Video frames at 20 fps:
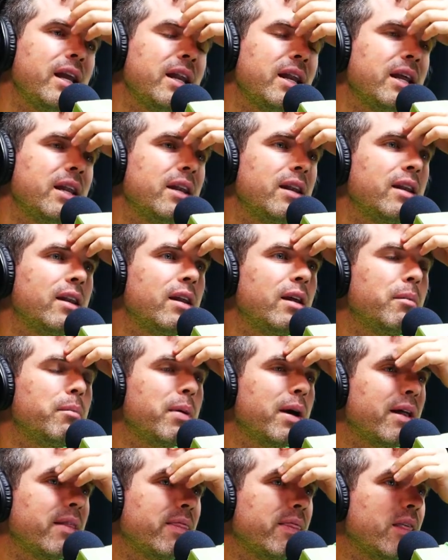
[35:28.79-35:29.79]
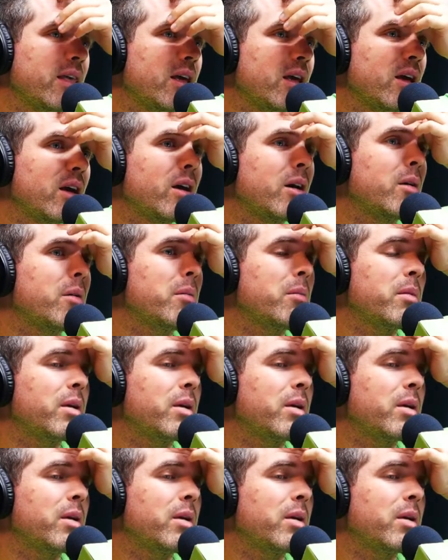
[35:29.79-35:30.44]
and pet them.